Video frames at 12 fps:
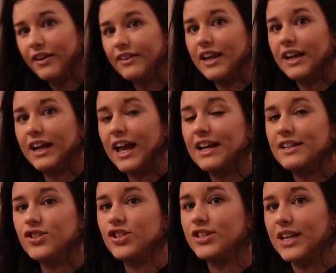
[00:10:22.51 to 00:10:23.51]
and then again,
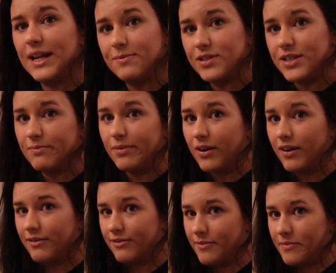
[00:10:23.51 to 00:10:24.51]
it's just hips to
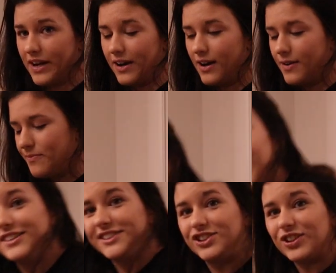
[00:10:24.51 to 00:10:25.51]
bar from there. I
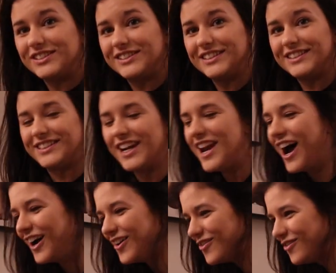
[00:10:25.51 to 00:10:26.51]
cannot stress this
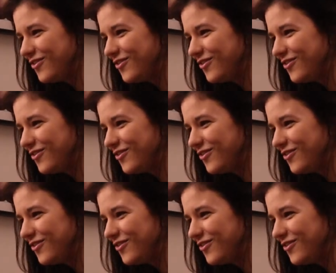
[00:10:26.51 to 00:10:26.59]
enough.